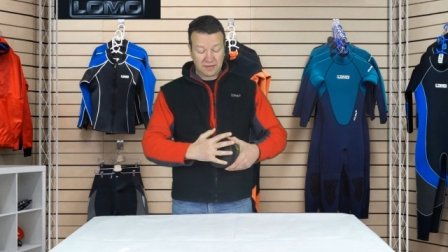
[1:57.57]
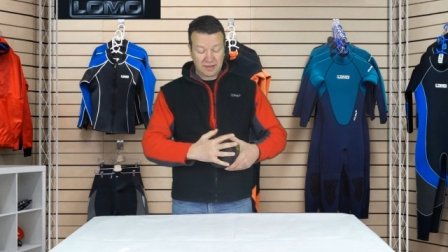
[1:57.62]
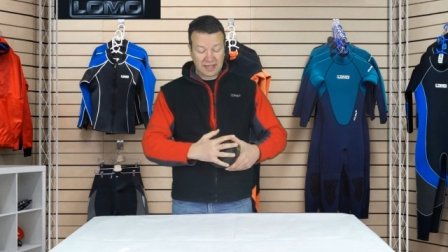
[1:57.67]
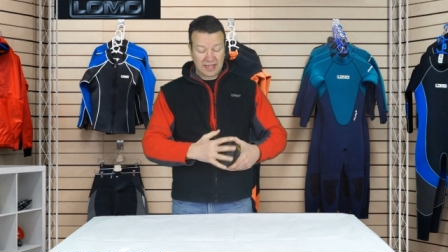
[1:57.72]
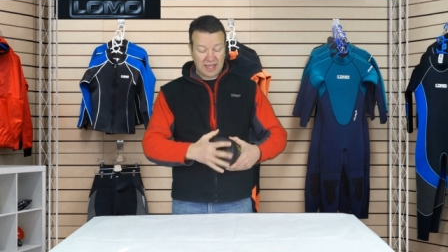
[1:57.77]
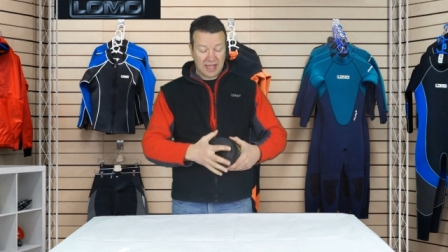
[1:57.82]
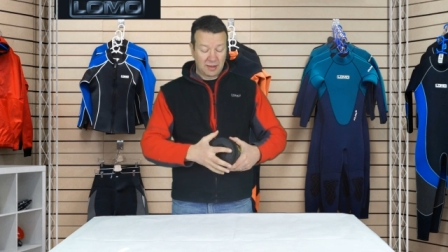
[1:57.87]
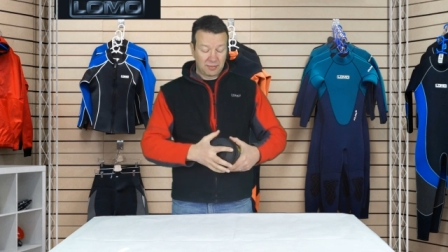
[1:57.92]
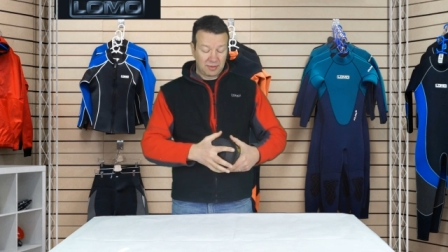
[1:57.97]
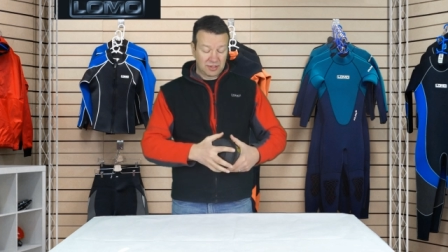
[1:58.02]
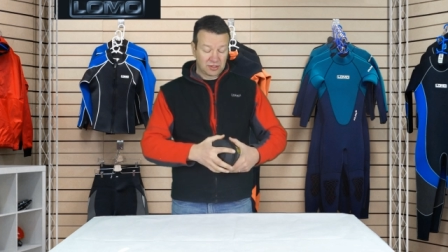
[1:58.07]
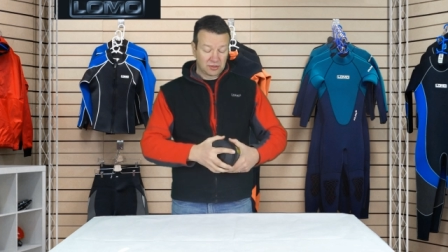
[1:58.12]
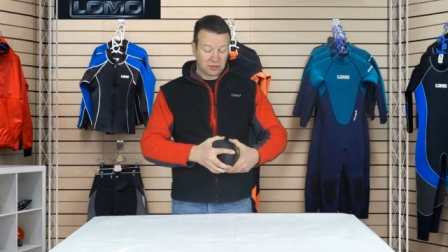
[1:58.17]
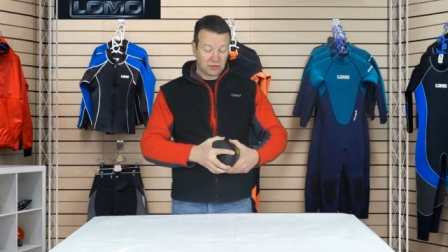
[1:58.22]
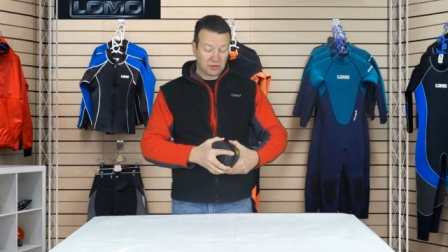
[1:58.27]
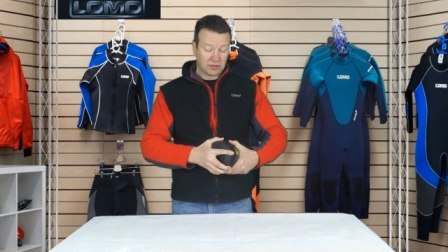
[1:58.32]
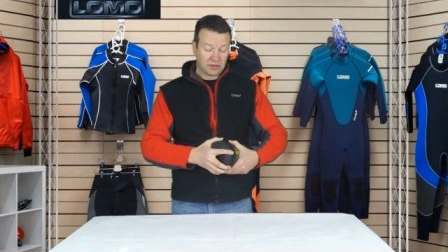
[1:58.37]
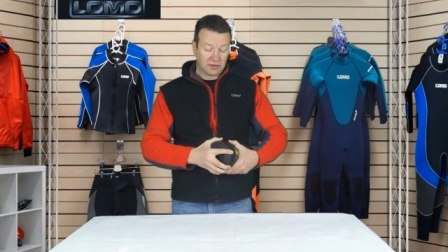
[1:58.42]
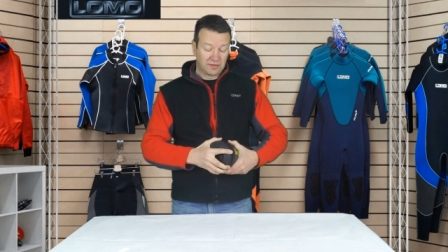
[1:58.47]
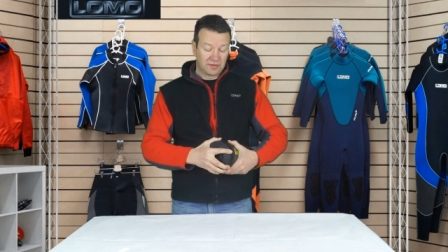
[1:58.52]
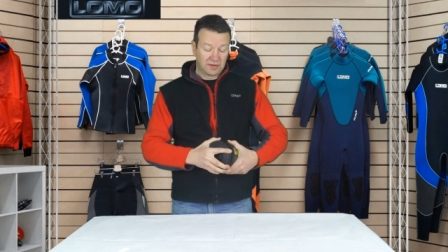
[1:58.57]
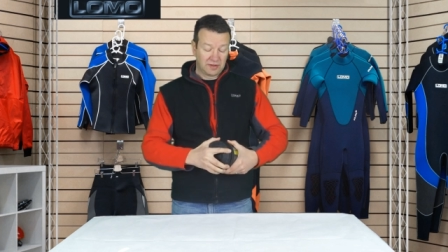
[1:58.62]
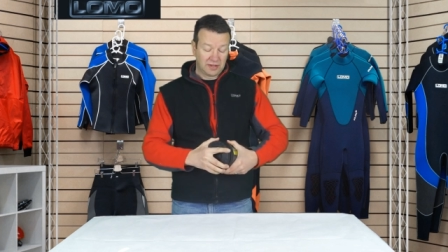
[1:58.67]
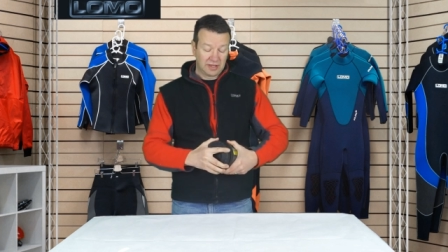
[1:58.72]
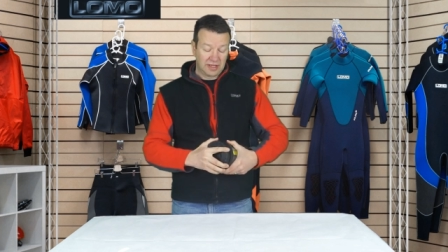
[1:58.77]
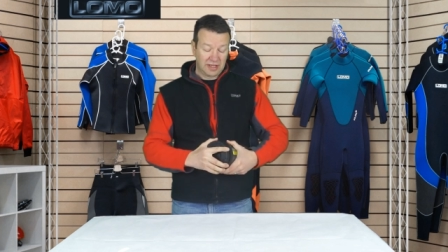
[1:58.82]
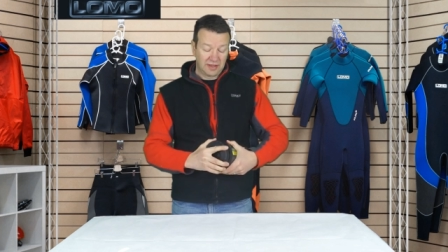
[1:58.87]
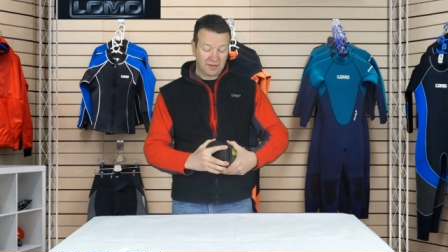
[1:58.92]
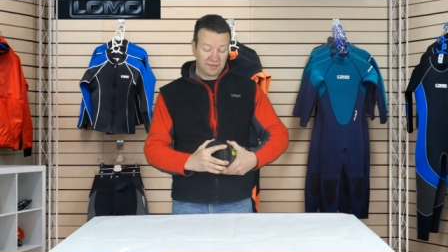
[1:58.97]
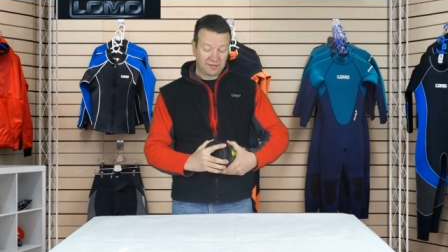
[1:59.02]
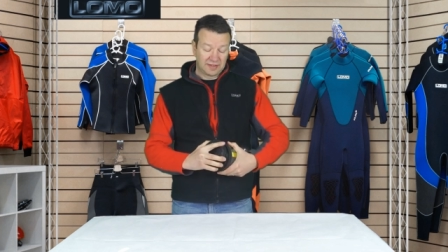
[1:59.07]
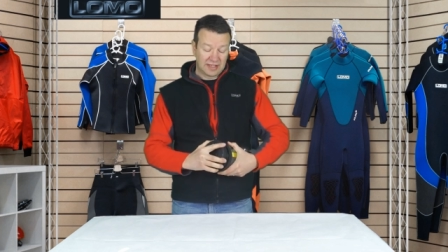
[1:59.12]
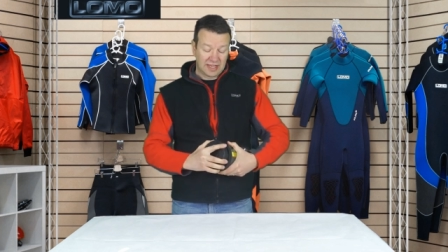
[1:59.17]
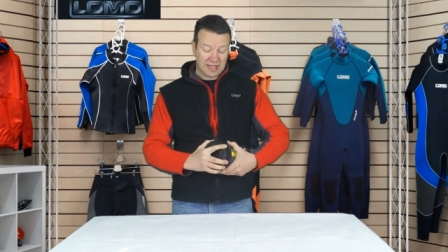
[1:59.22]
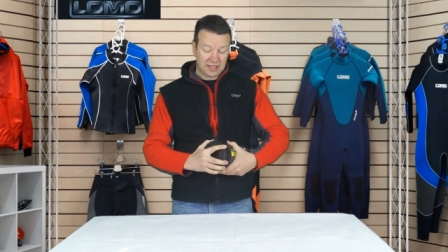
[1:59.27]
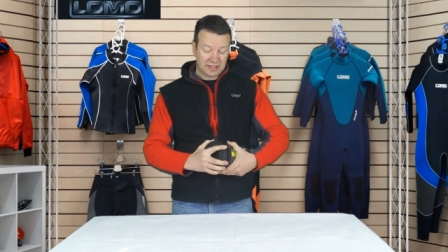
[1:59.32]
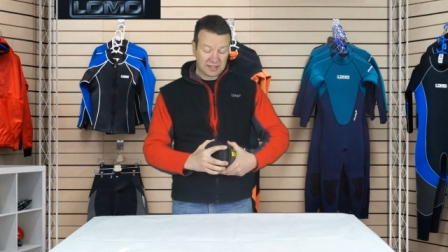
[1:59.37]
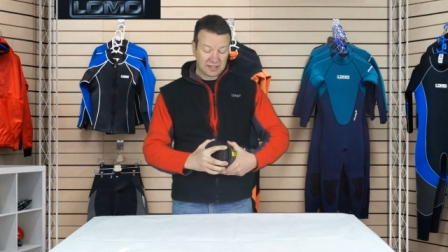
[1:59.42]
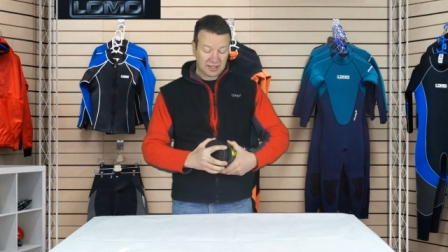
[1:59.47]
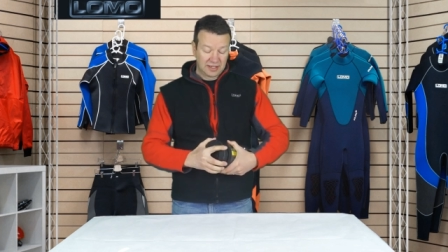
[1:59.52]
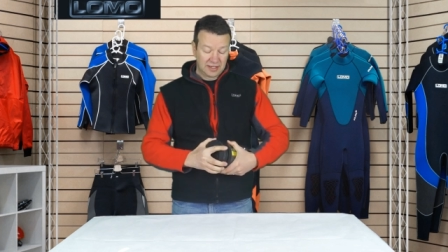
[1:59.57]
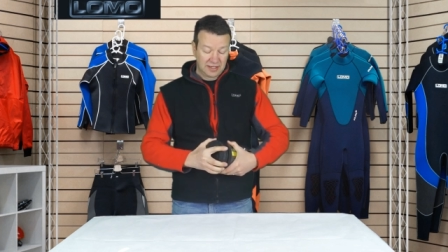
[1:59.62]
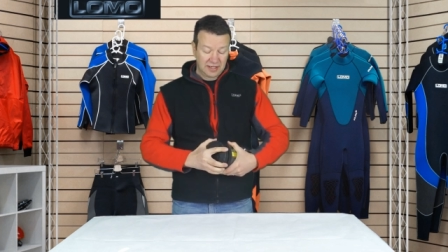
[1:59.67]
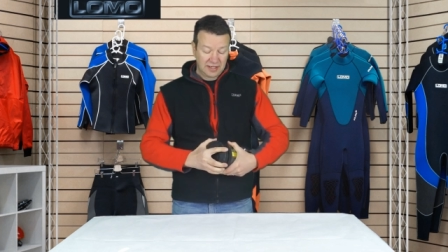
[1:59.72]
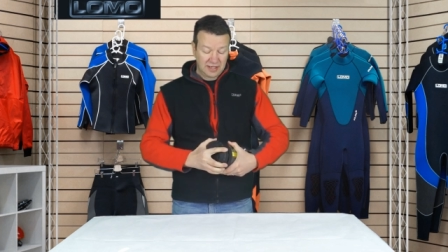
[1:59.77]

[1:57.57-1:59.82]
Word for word: the cap is on uh, flat,